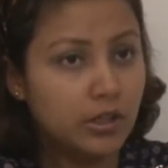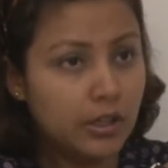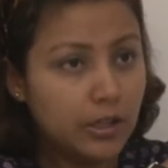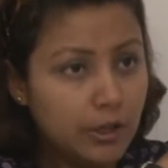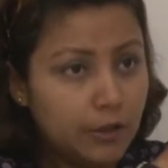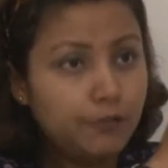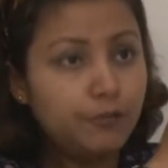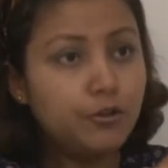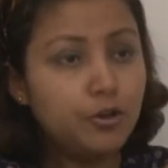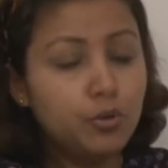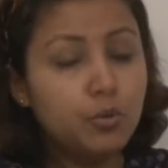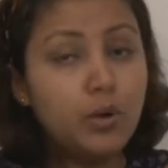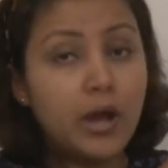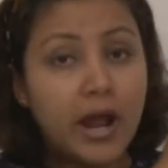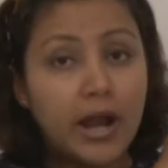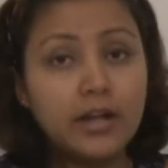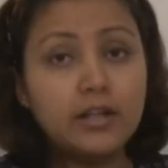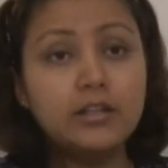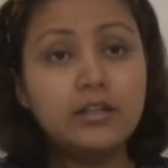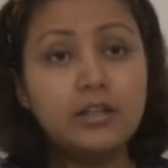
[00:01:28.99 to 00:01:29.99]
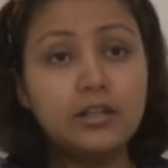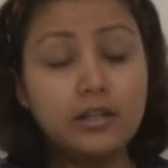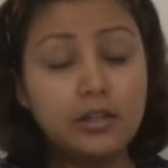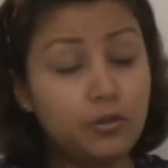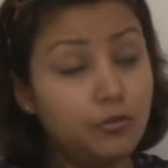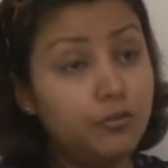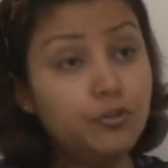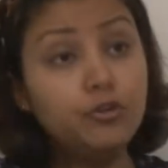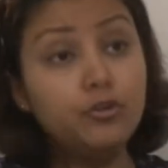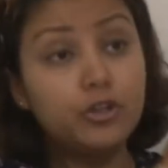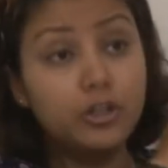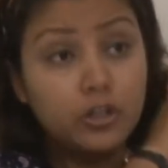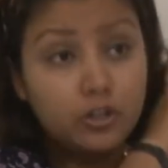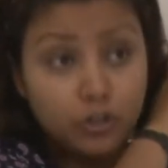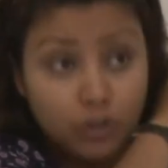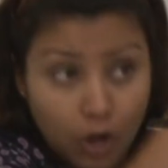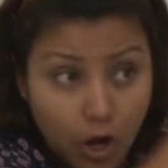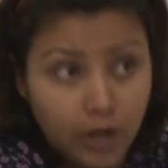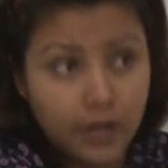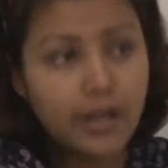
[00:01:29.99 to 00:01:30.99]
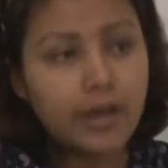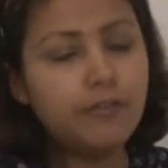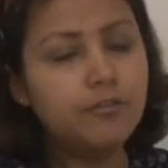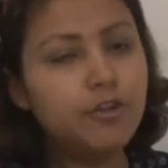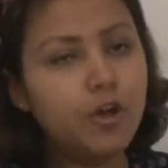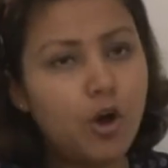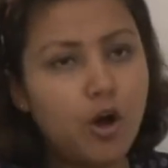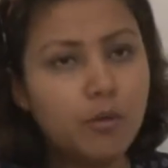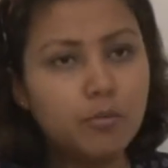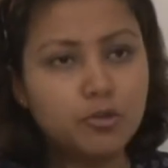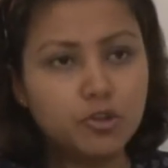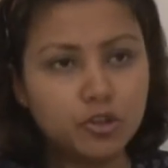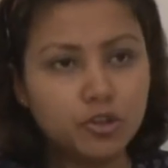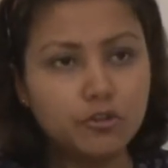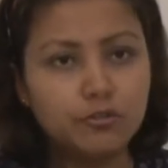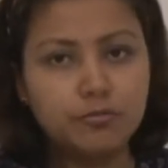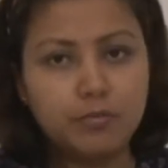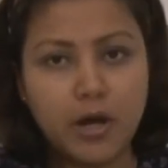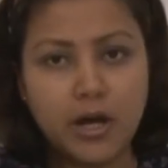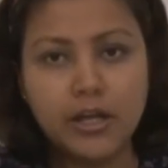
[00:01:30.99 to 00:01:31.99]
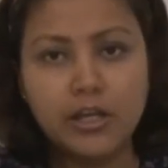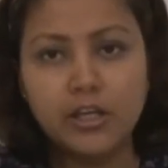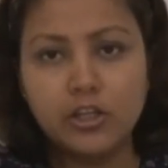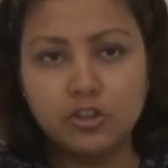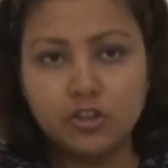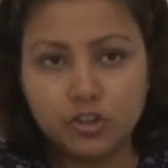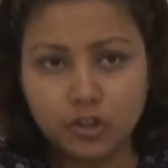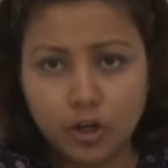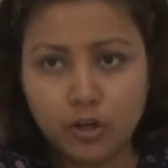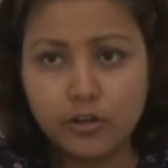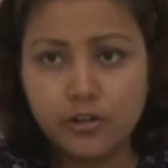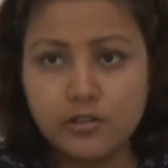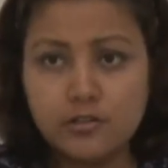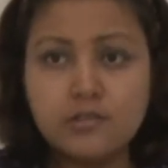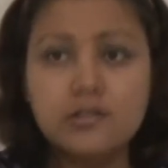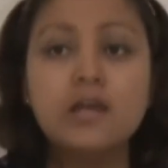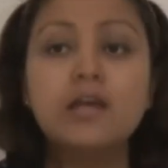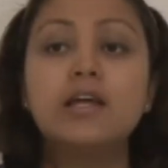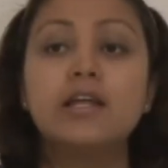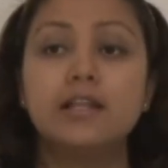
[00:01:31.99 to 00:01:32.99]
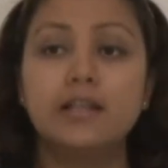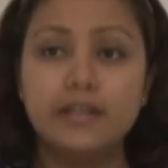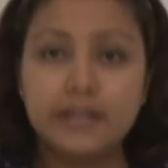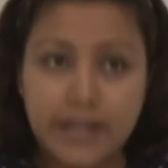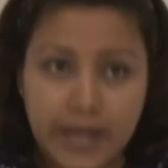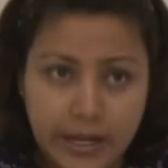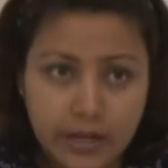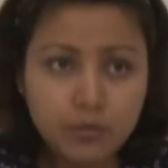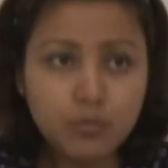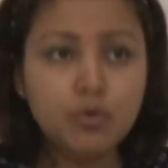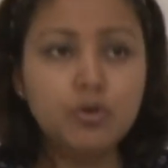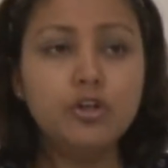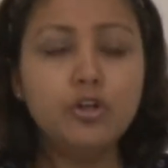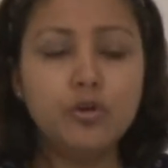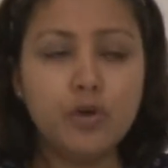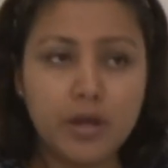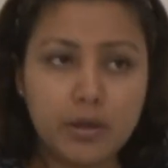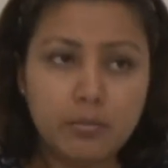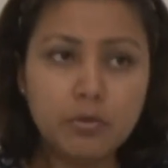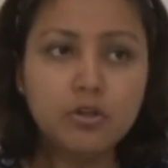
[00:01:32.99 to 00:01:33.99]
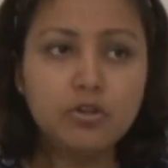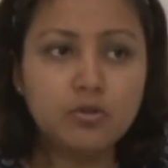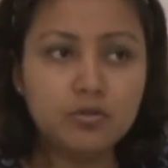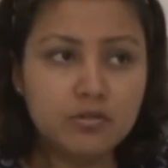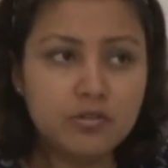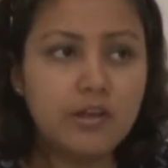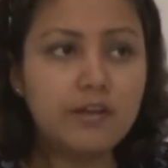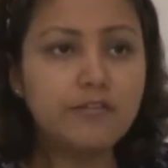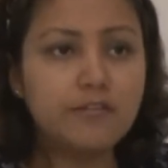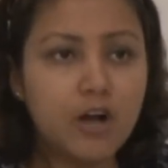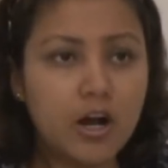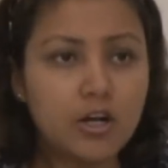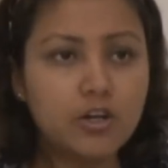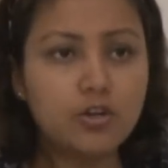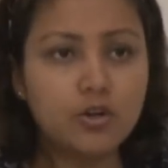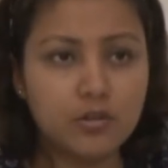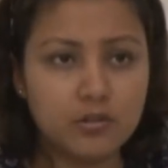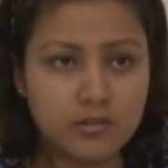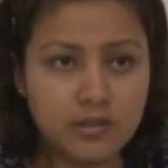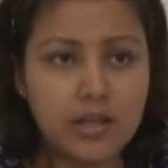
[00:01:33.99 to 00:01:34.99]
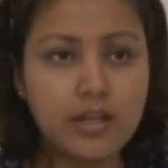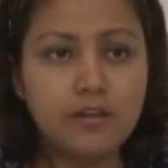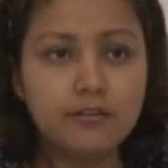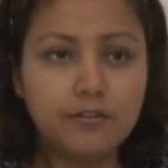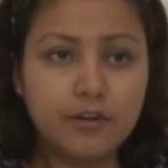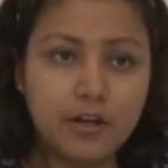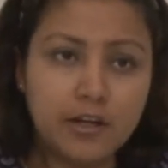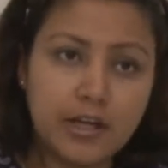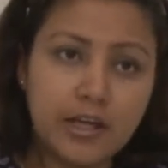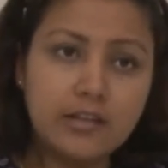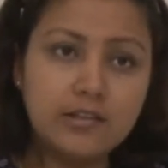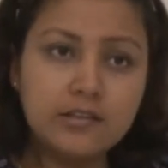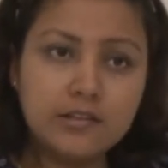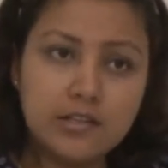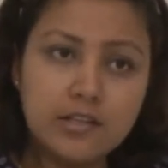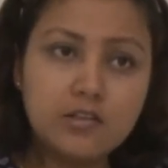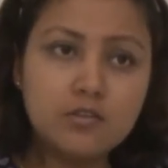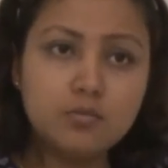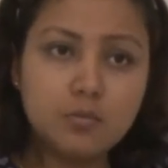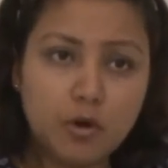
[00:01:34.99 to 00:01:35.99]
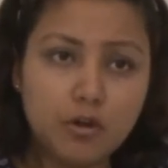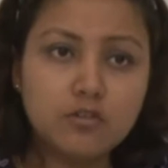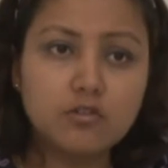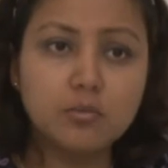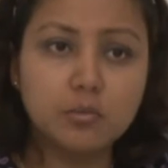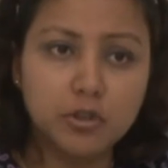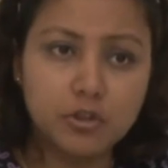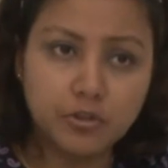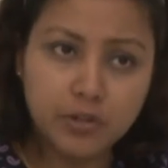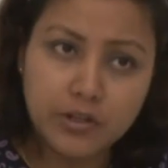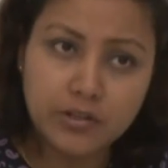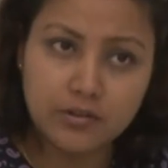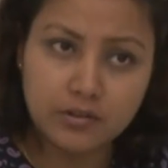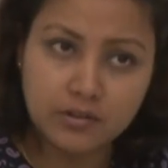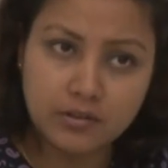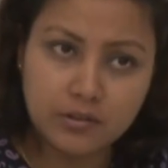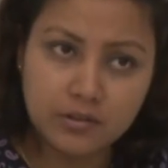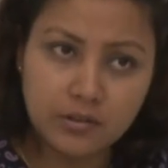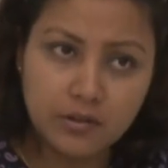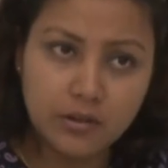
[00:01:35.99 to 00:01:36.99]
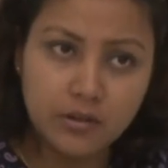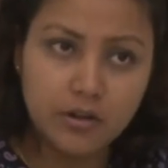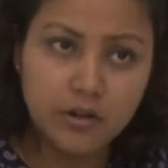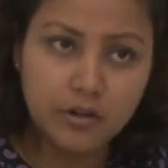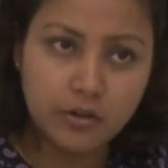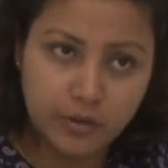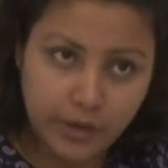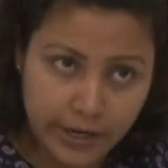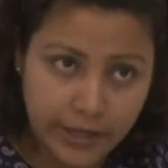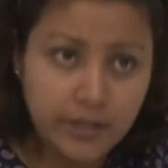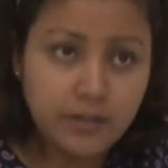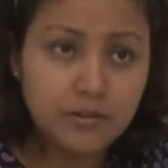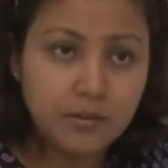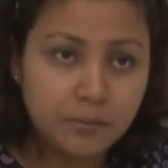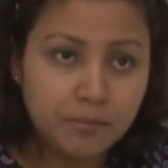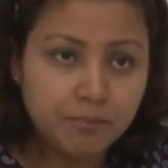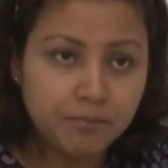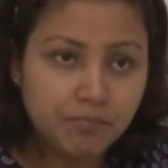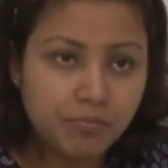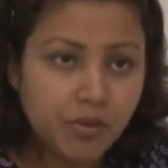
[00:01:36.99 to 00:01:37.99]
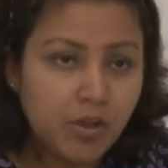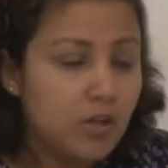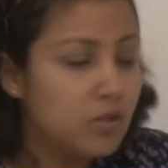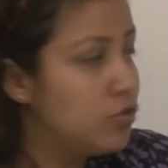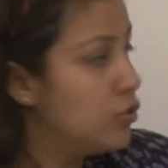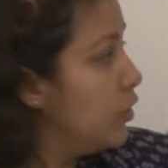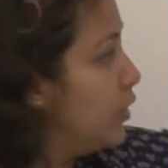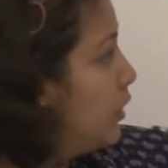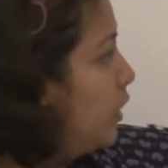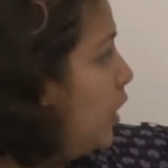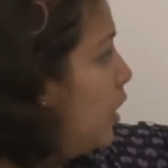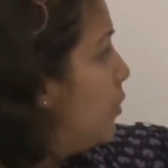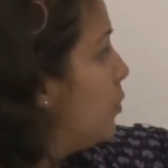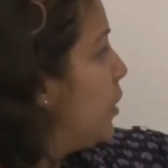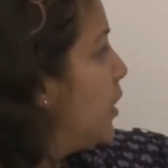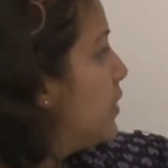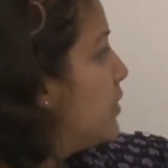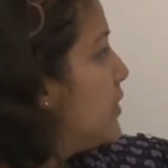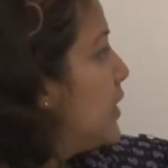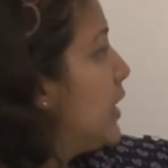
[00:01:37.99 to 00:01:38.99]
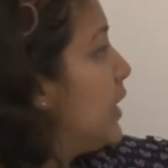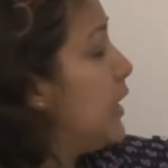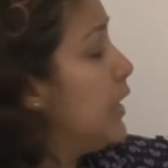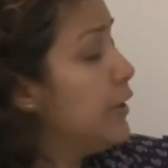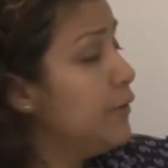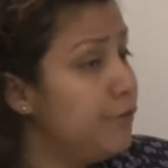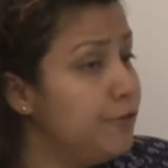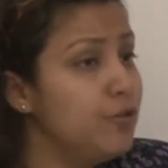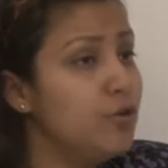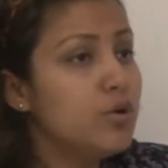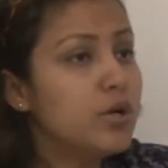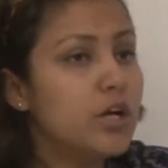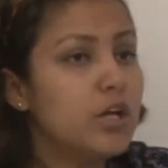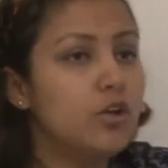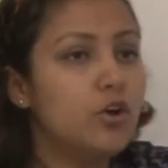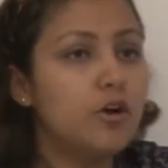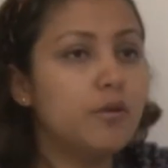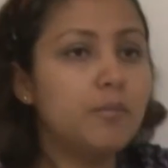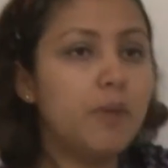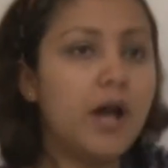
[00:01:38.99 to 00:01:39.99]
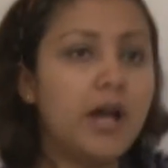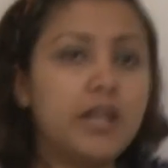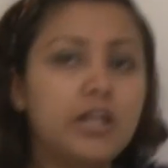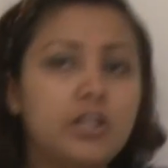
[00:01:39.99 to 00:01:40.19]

If you had, the, if you did not have the option of buying insurance, then would you able to safeguard yourself against these possible risks, right? So here we are saying if you cannot buy